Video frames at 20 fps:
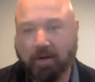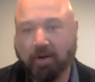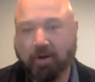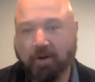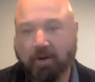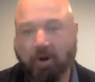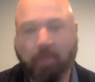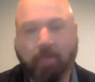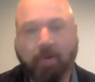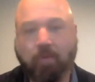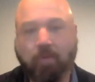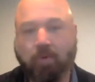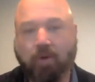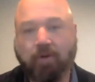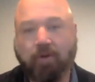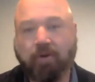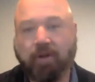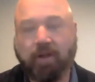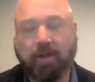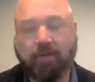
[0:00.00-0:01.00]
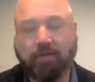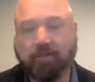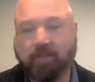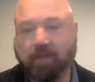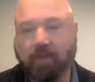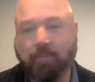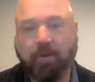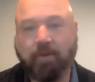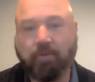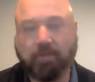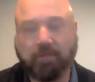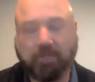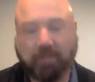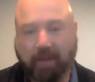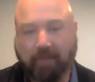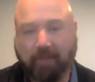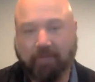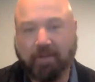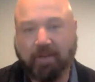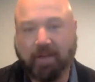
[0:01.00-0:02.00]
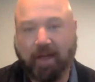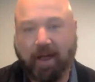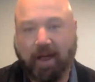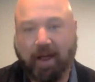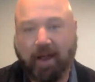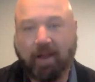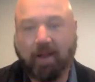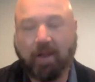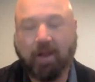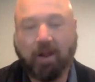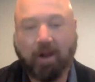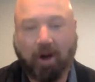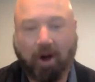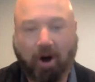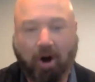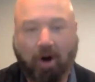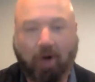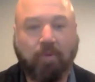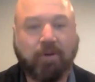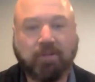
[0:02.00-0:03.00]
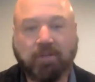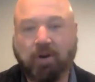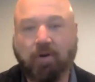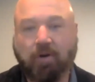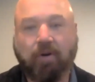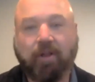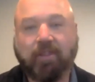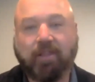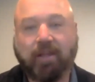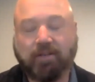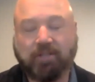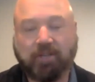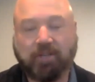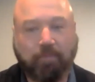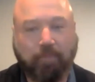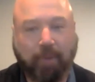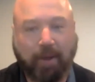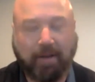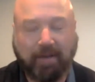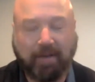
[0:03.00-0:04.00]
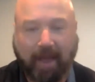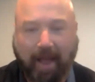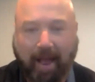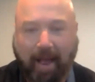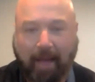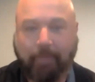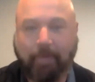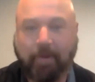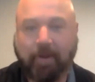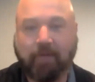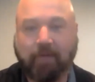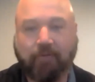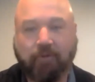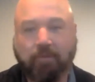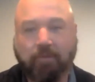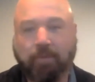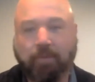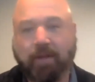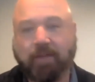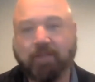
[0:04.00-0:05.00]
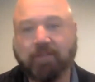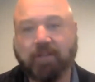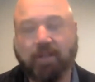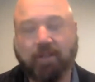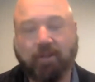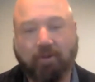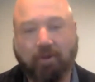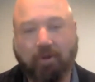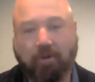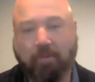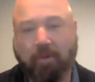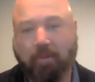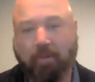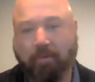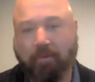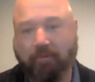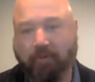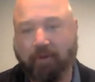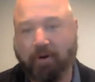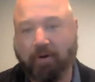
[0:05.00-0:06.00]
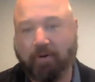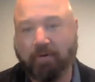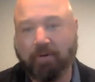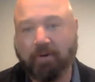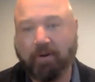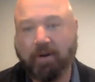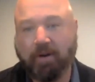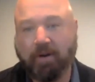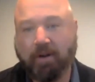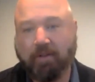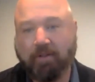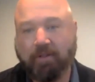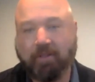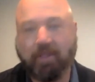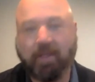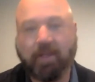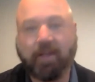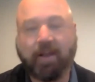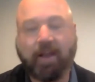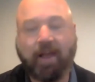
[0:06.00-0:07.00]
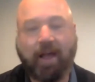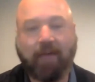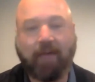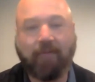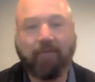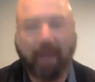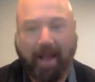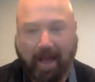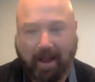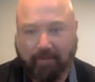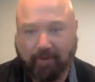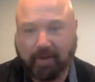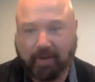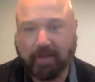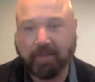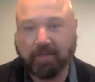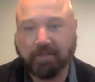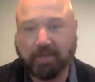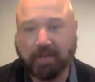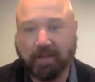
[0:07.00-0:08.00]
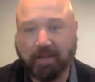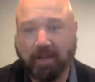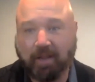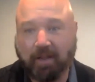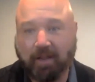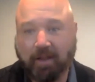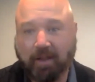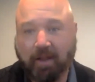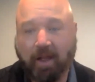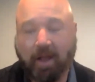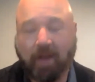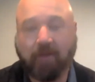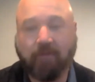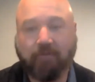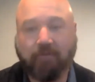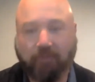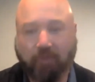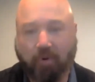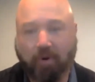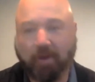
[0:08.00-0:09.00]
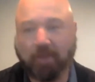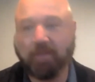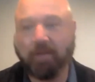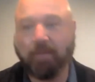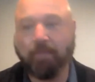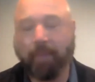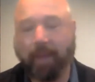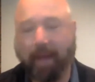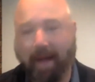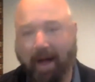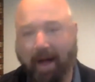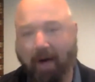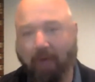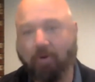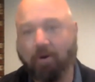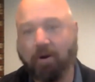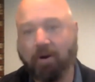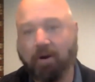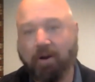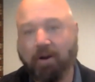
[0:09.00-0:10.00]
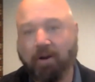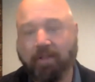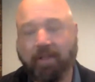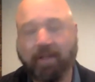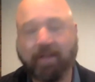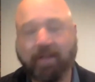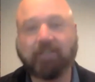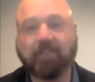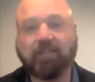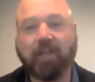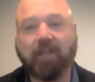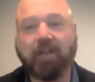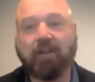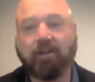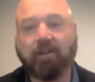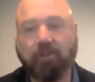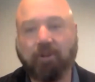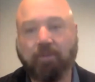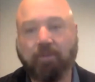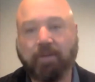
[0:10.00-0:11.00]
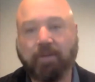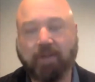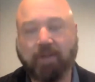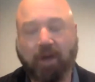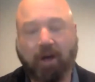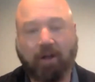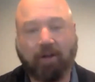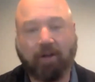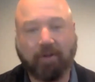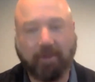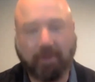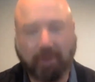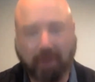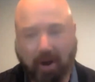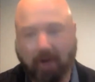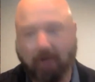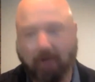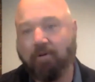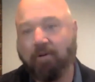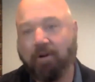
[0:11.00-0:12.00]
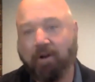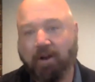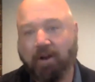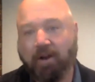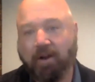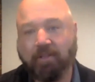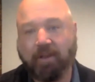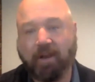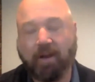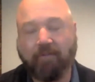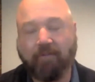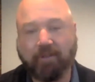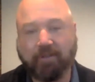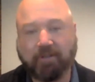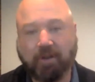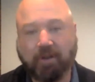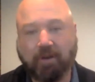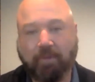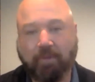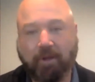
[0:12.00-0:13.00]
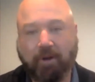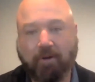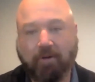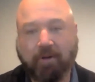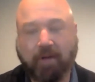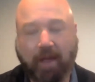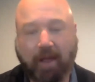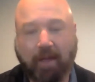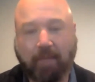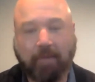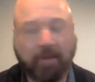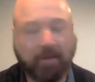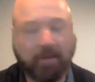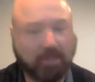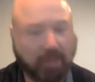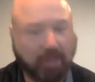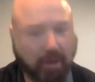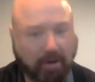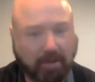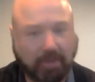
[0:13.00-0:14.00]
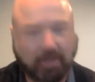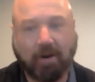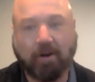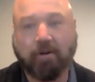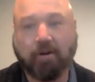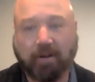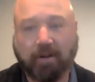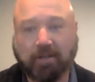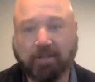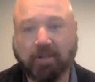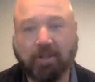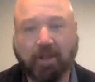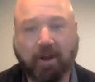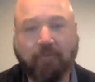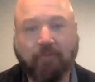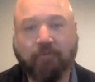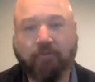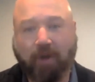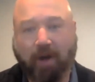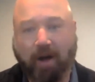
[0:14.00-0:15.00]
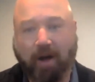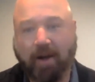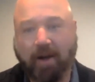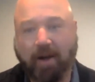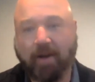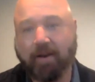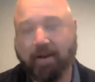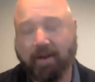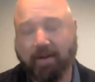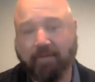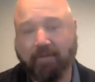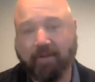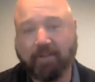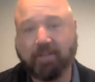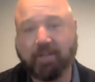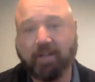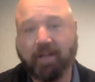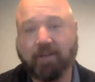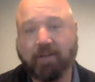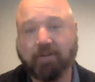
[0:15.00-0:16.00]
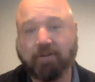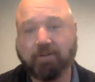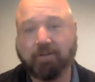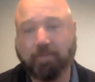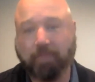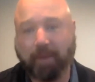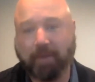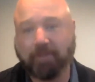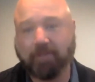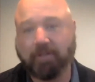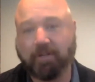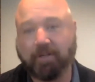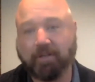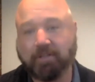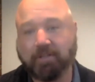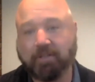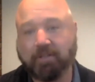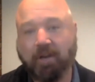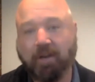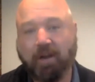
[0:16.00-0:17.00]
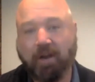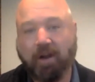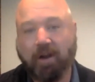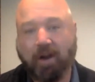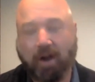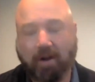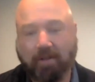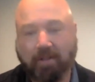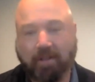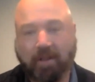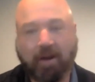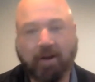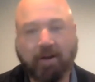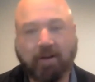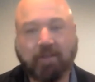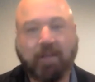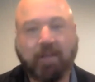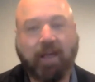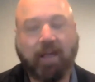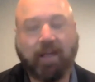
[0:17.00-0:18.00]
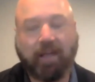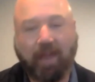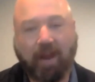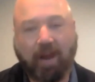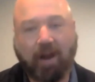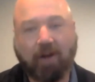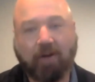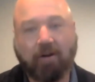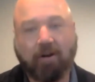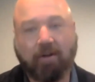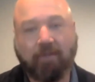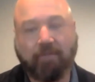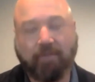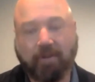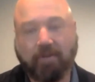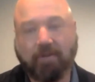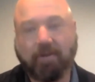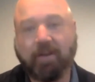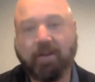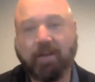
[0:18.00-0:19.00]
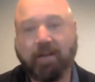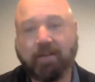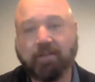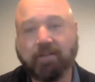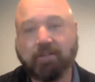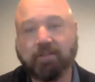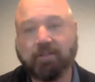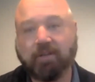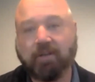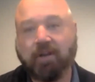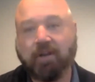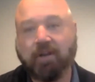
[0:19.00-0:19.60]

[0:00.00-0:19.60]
Nobody wondering if somebody will save the day. Always knowing that just by tapping a few buttons on their own mobile phone, that they can have advocacy and a voice and power. They can stand a little bit taller and know that everything's going to be okay, because their attorneys and their fraud investigation specialists are there to take care of their needs